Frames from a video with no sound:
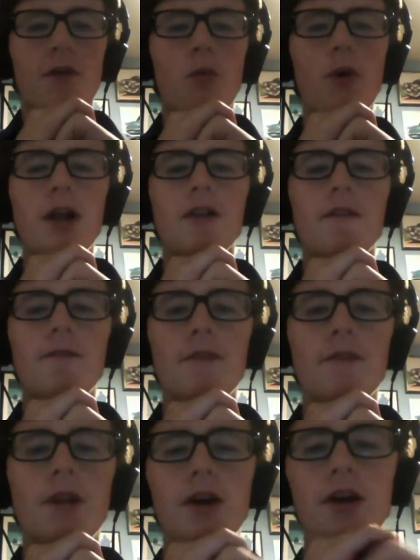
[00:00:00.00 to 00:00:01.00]
Well.
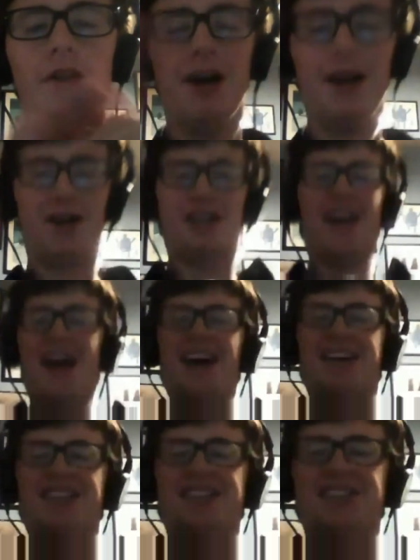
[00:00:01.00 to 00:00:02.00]

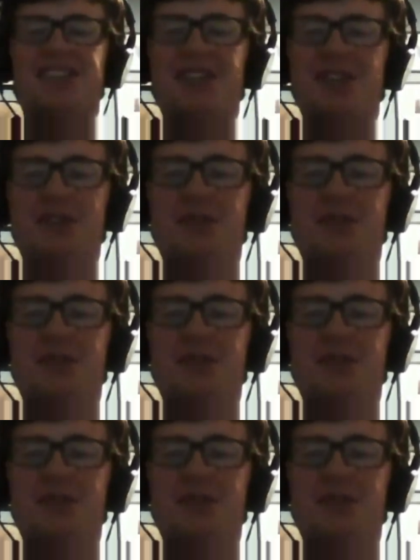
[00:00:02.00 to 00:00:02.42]
Yeah, I could see